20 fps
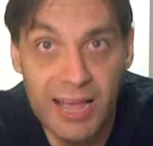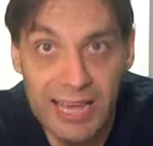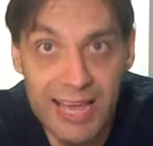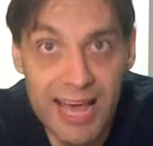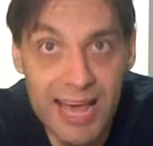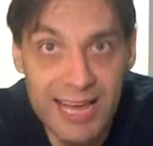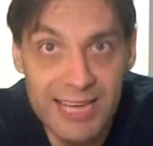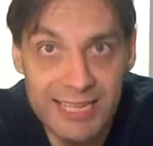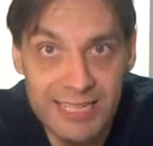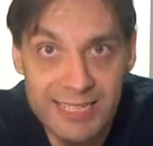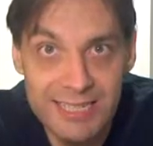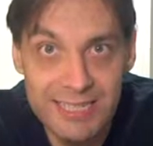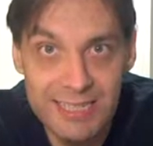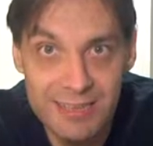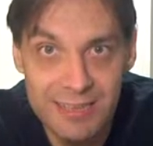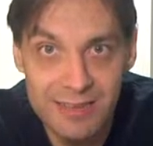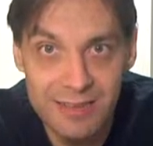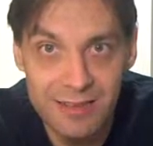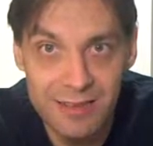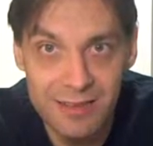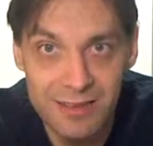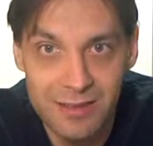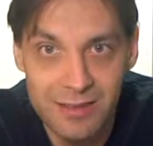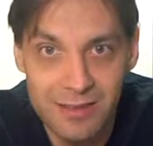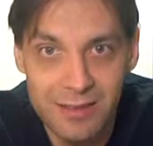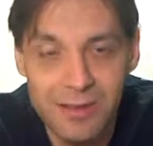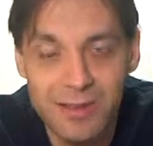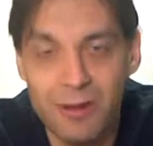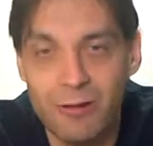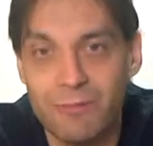guess.
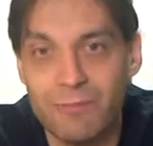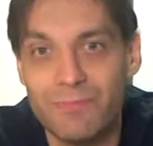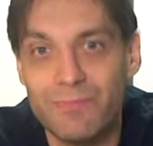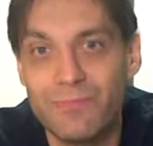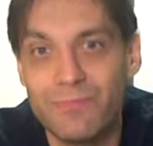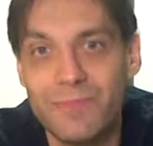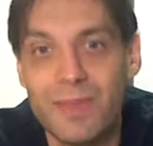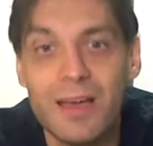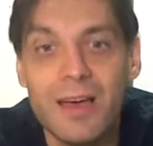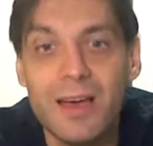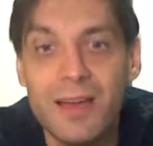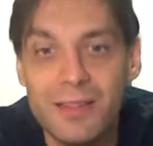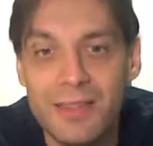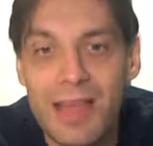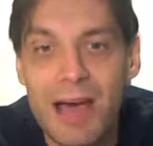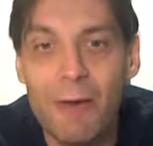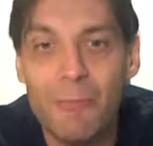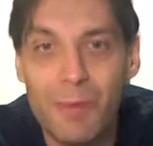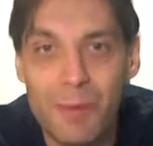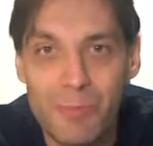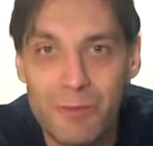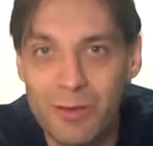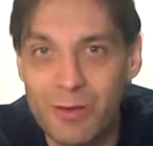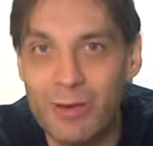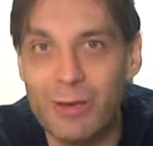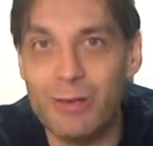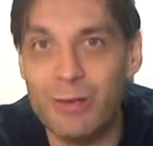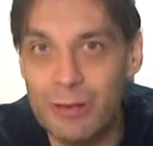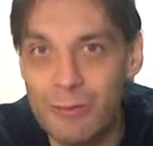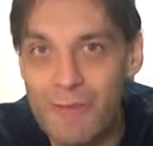You know, now people are
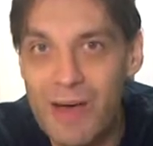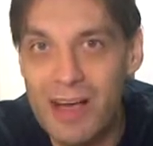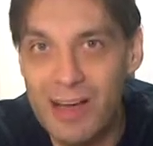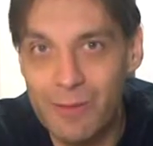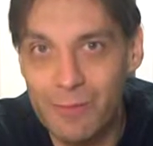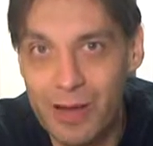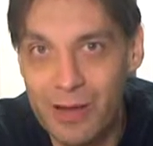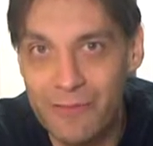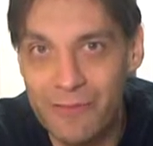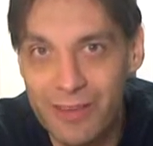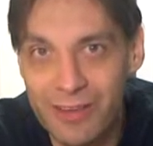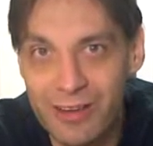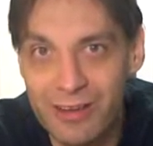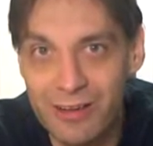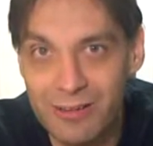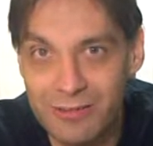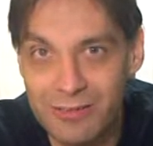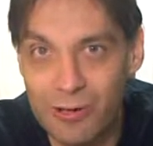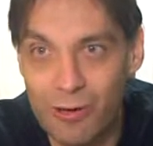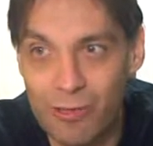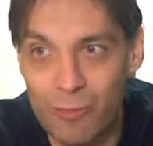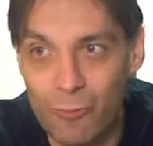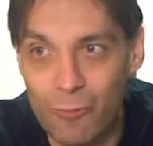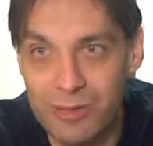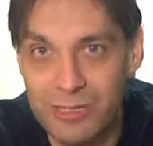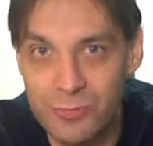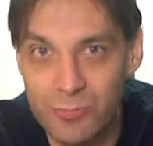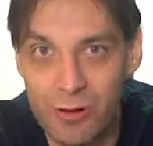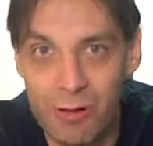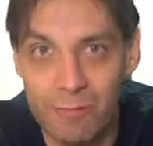going to look back at my videos, all the
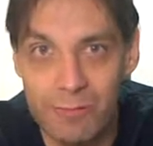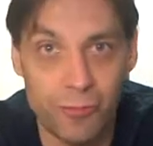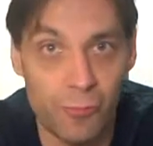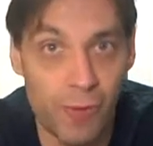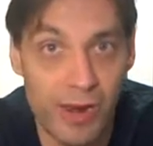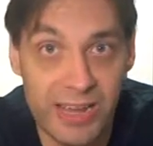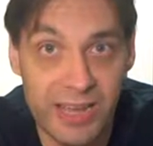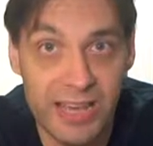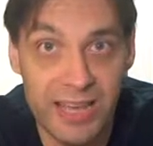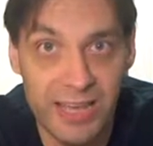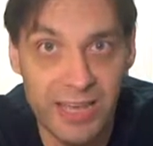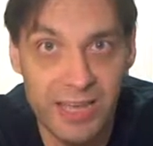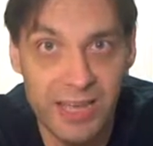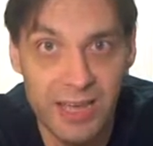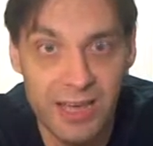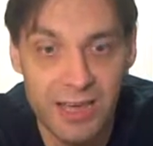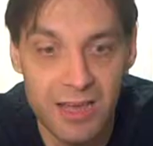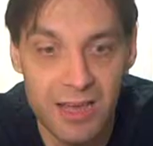ones where I'm drinking,